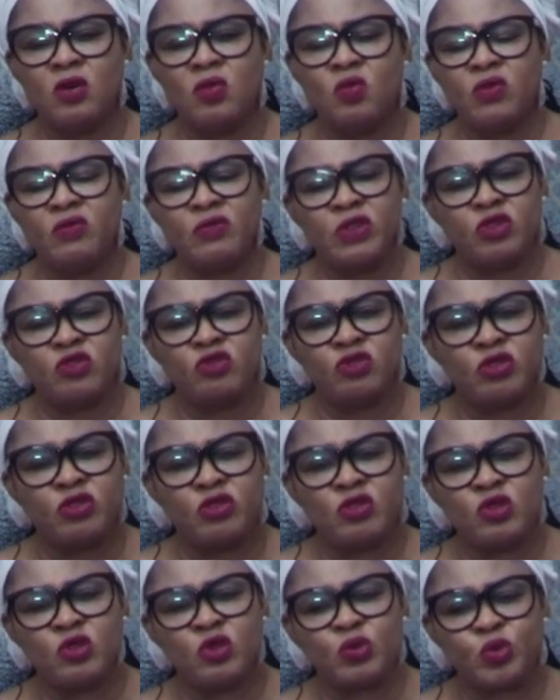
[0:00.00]
We've
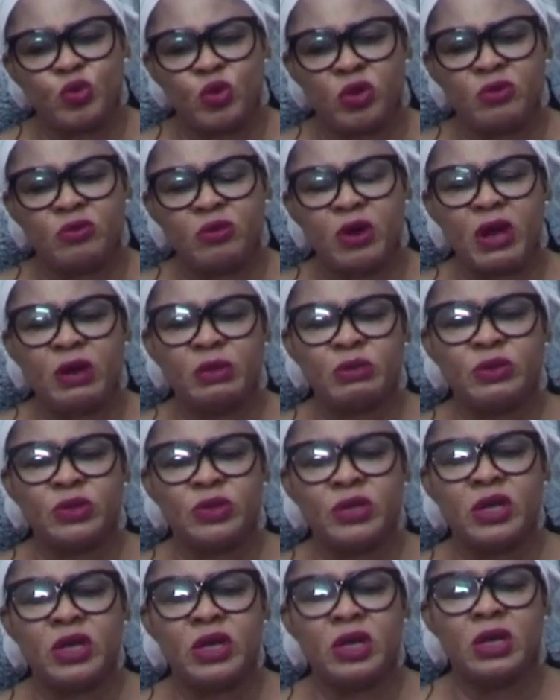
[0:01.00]
introduced
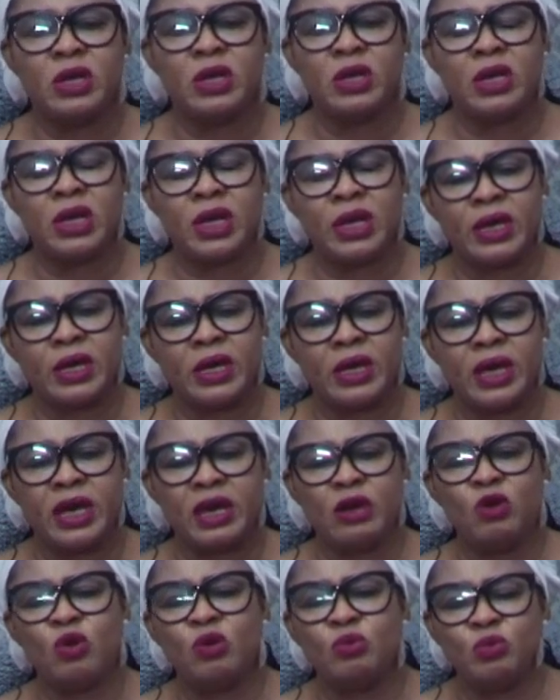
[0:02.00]
programs like
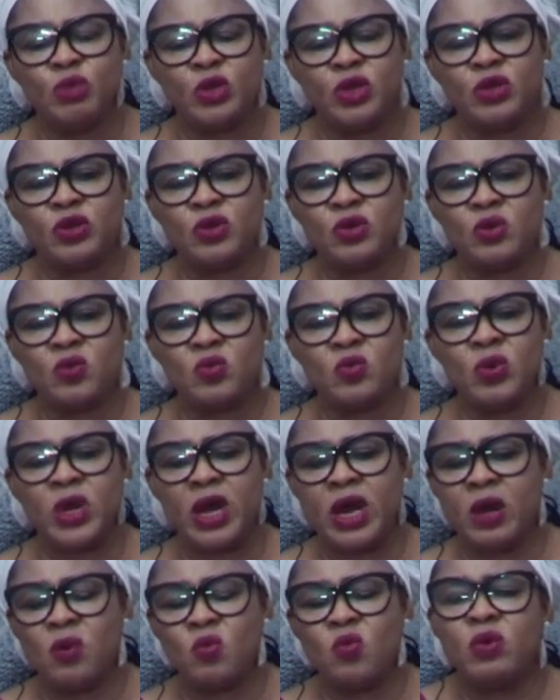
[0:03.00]
Egombido,
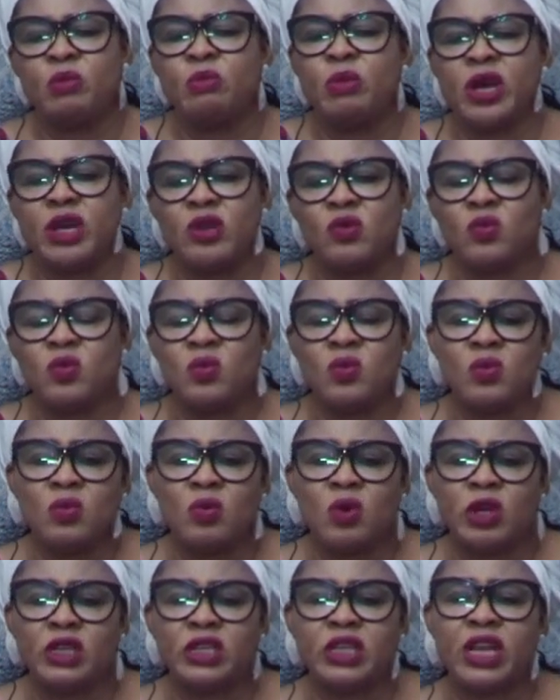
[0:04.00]
where women who
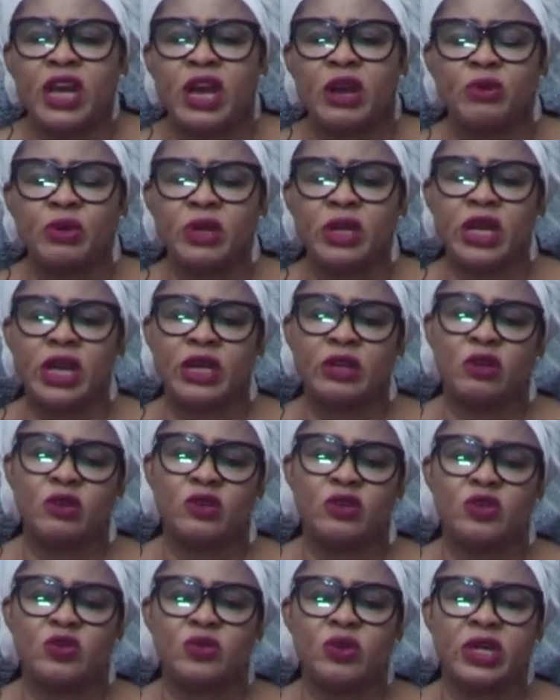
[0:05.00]
ordinarily are
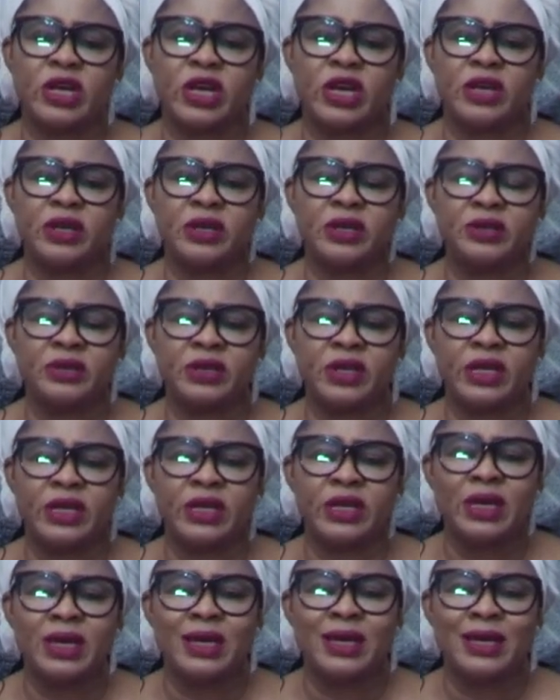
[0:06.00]
not doing
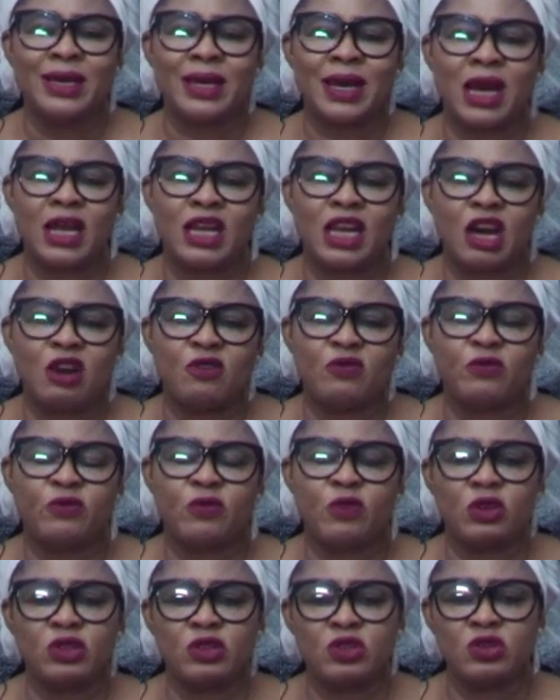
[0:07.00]
anything can
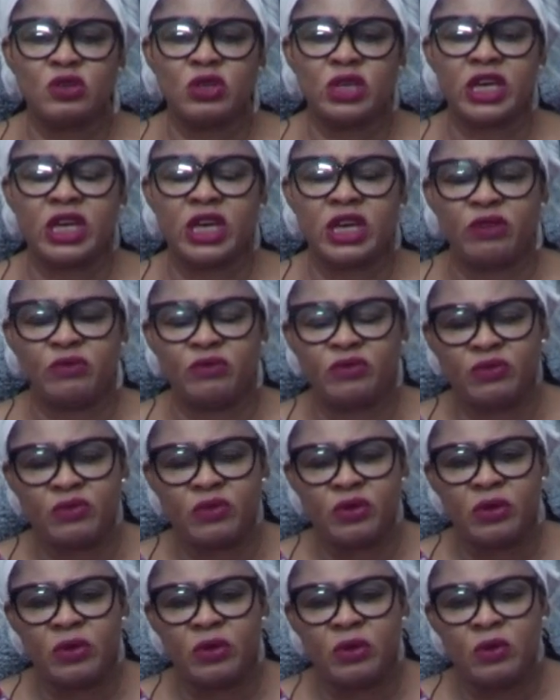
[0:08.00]
afford to give
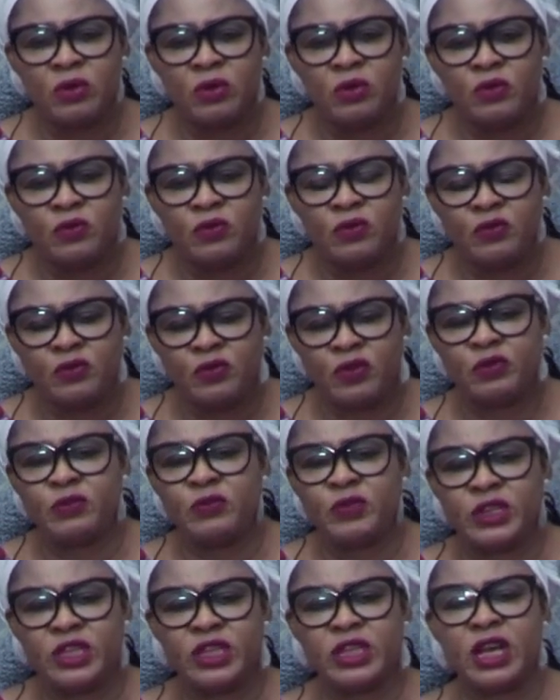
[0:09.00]

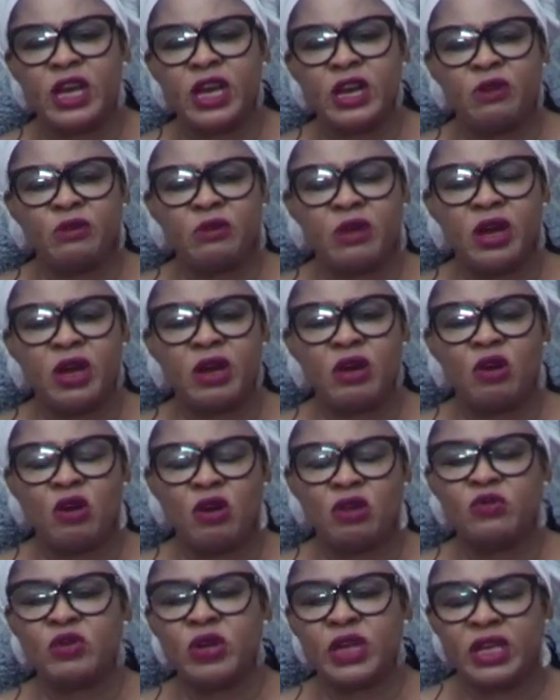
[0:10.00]
50 naira,
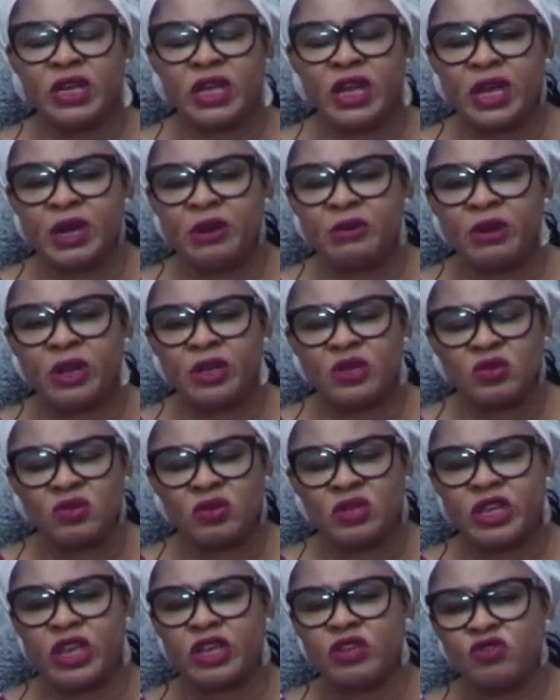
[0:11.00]
100 naira
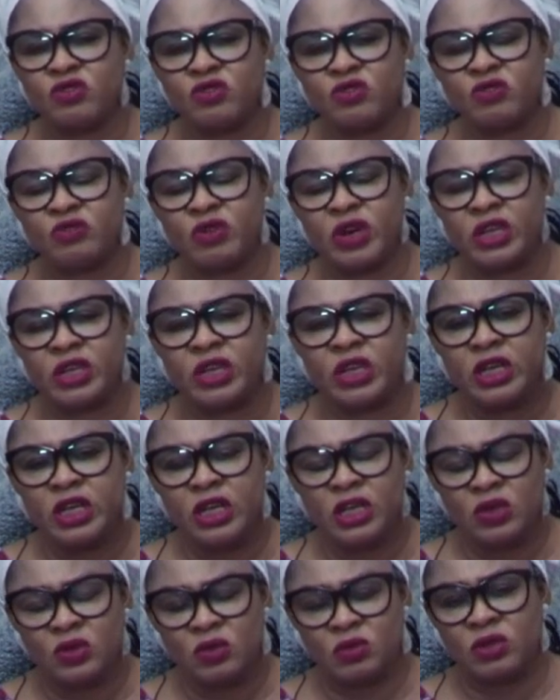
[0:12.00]
to their children
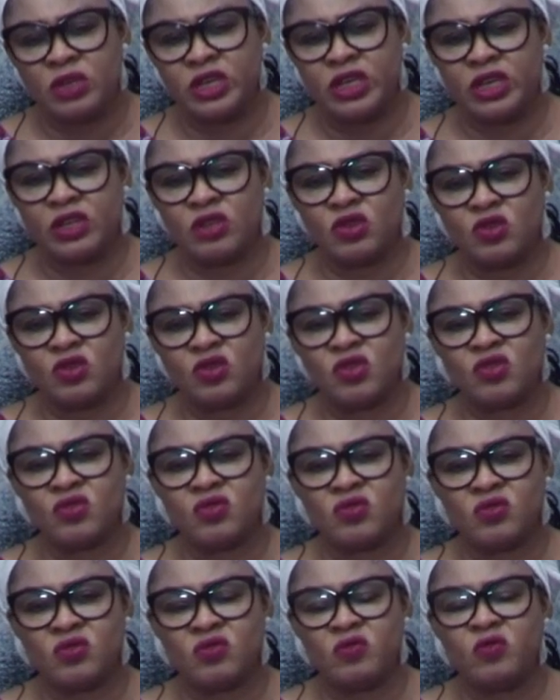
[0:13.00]
to take to
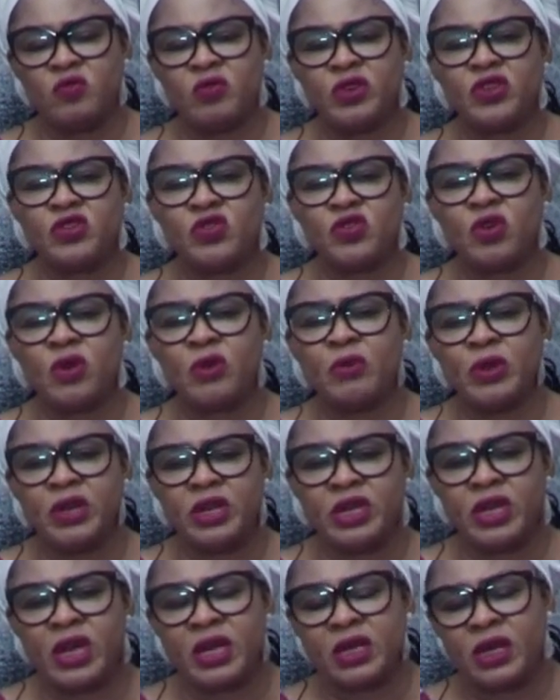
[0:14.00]
school,
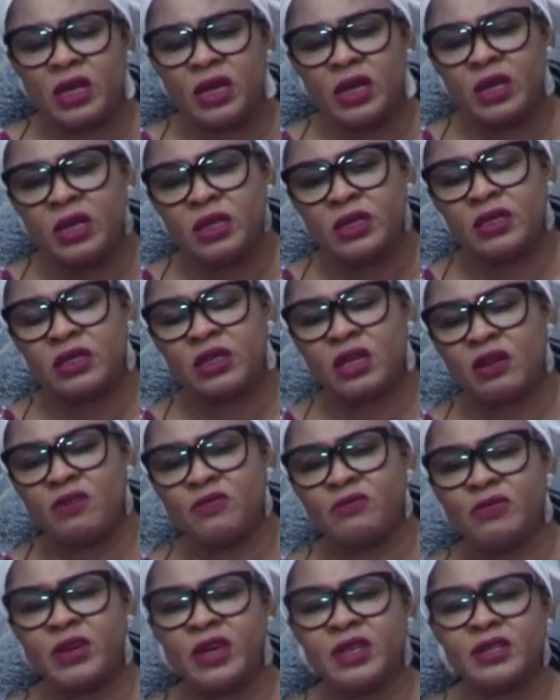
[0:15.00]
restoring their
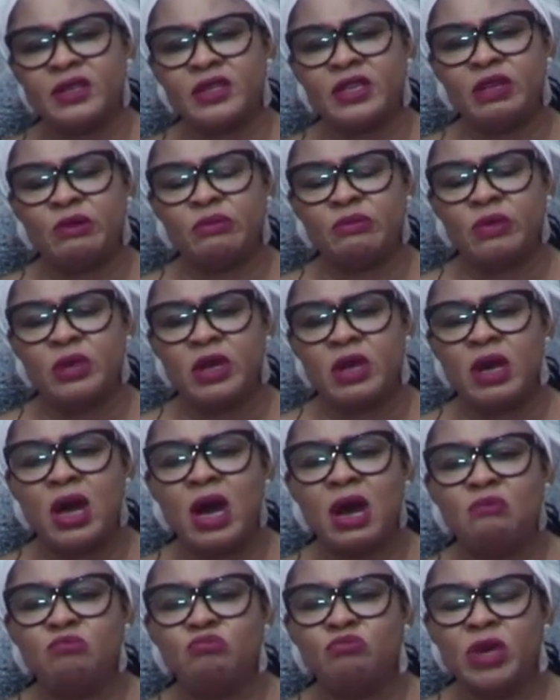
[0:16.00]
self-esteem
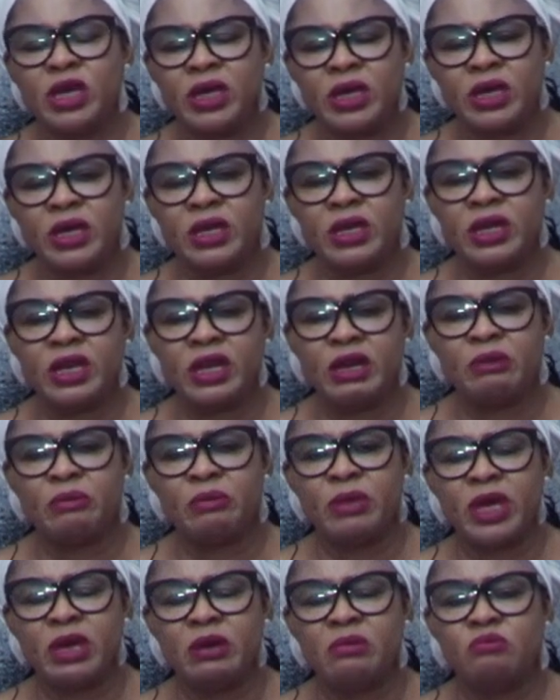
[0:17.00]
and making
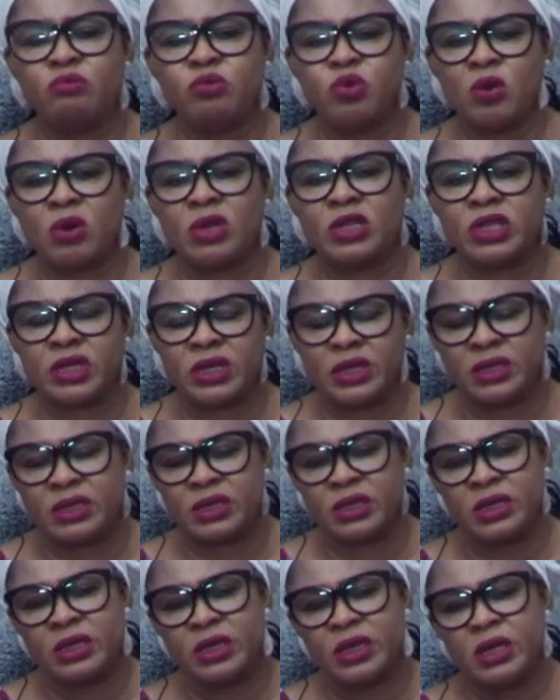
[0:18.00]
them
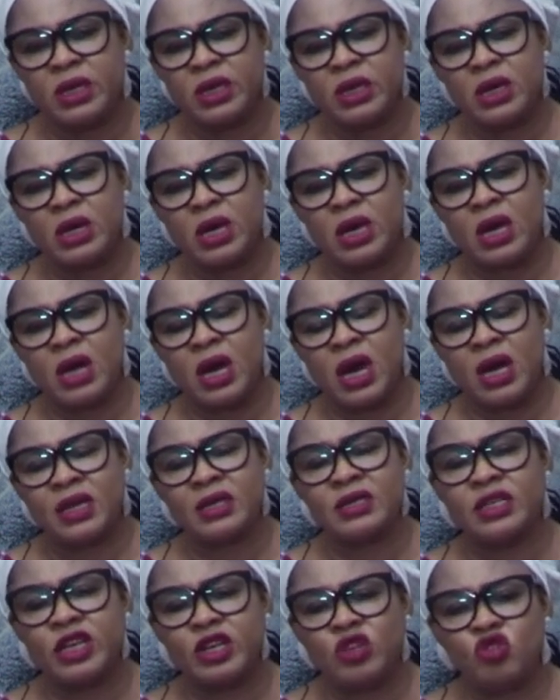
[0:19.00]
important
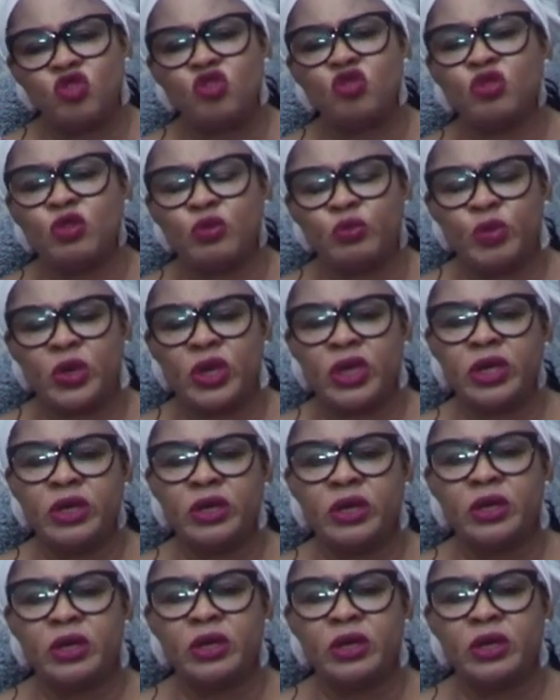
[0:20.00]
as they should be,